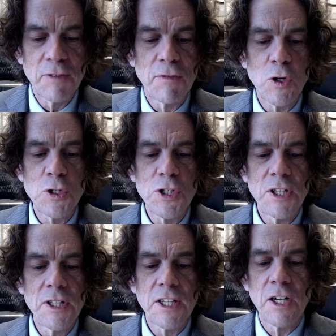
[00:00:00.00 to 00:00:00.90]
The
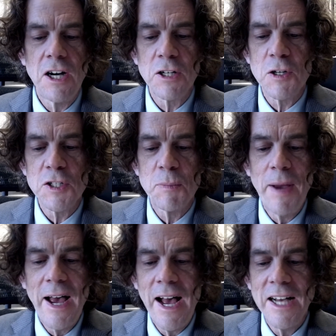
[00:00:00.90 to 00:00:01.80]
version that
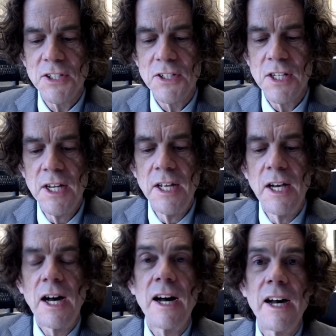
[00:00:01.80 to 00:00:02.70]
Congress
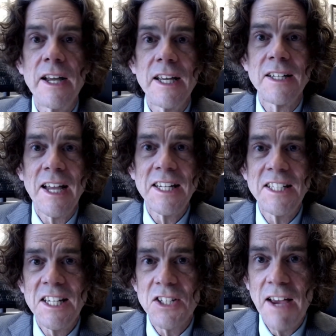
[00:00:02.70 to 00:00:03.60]
passes
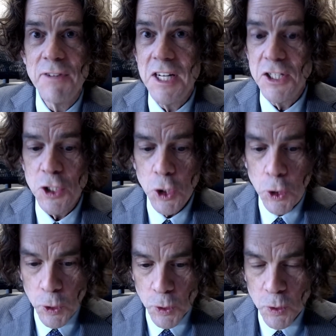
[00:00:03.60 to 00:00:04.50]
in
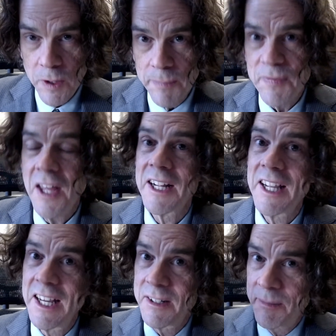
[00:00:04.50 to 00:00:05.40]
1972,
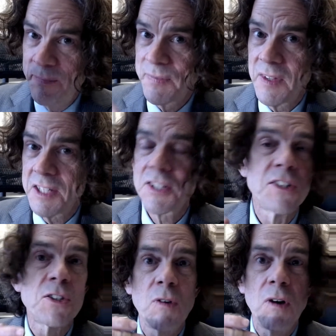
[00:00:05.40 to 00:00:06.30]
and again,
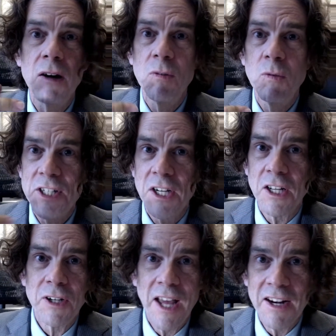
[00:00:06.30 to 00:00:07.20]
this is
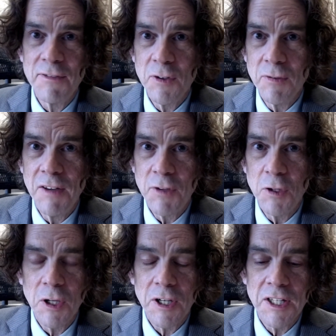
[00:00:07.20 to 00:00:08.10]
what you can look at if
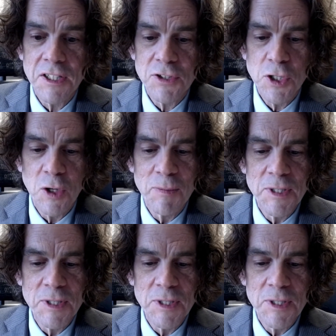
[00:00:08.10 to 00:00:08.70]
you look at the